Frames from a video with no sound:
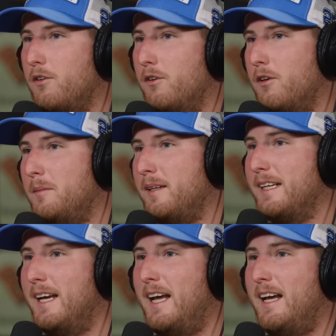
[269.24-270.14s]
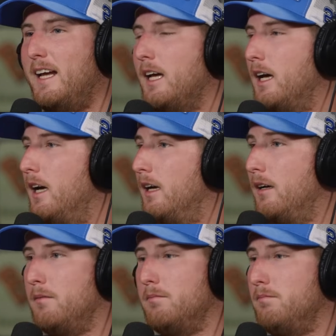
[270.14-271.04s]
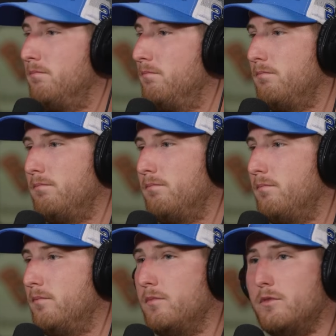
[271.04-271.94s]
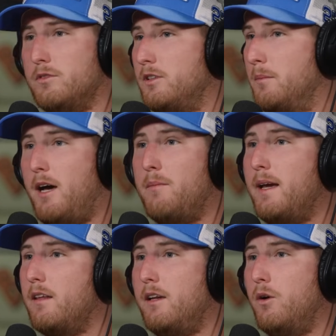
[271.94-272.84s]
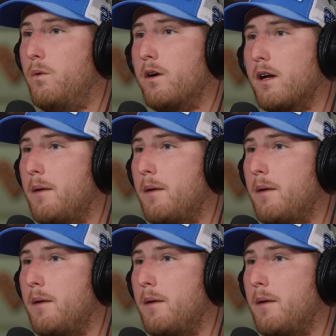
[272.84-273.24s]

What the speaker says: to him and somehow made the deal work.